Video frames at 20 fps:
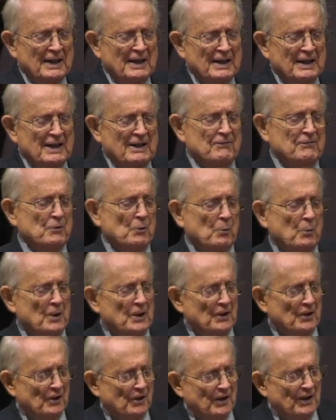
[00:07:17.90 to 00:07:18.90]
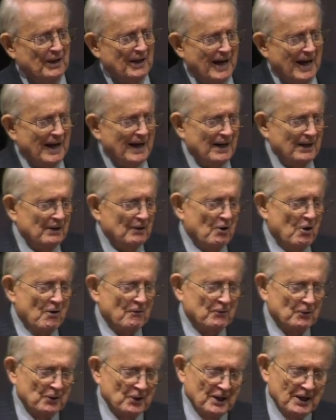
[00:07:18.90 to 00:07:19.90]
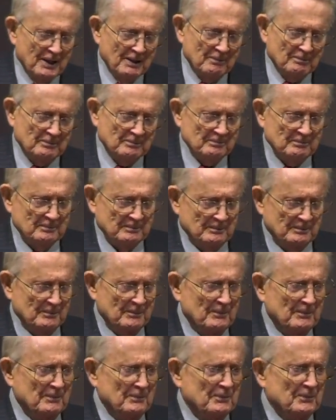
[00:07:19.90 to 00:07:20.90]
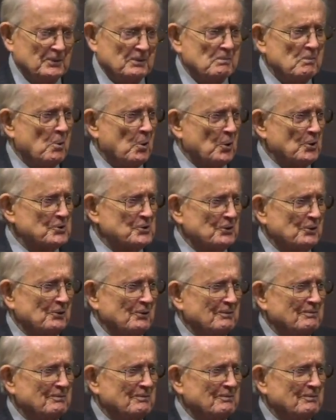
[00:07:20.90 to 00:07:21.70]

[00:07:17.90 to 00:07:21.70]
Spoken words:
If you will, I offered him the morsel,